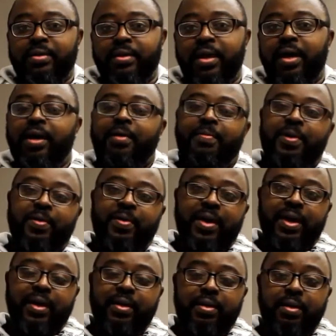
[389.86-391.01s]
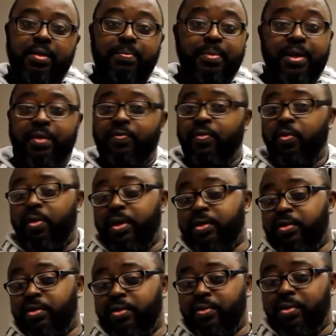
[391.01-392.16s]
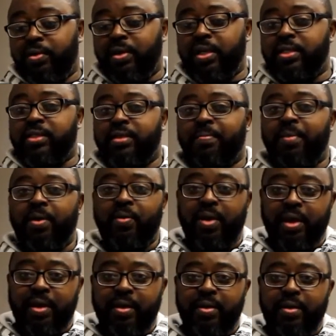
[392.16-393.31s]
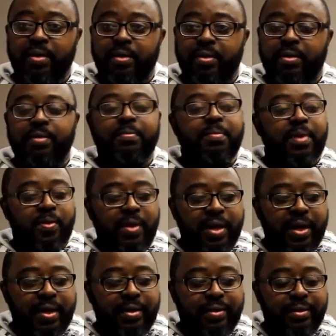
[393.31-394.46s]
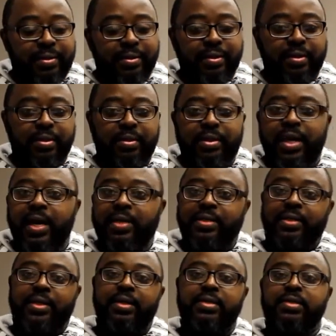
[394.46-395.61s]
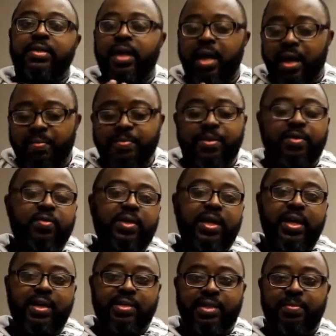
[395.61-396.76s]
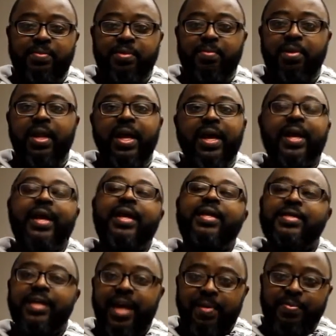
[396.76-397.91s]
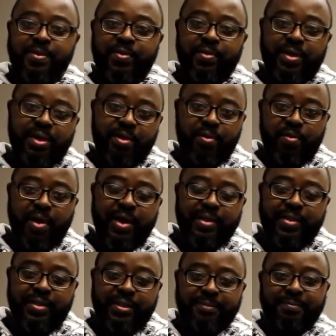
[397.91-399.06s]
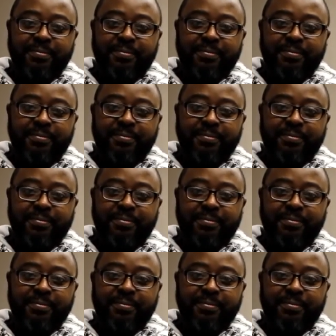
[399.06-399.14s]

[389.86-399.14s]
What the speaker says: Ah, mangwanani. But if you want to, you can just say mangwanani, mangwanani. That is absolutely acceptable and it's absolutely correct.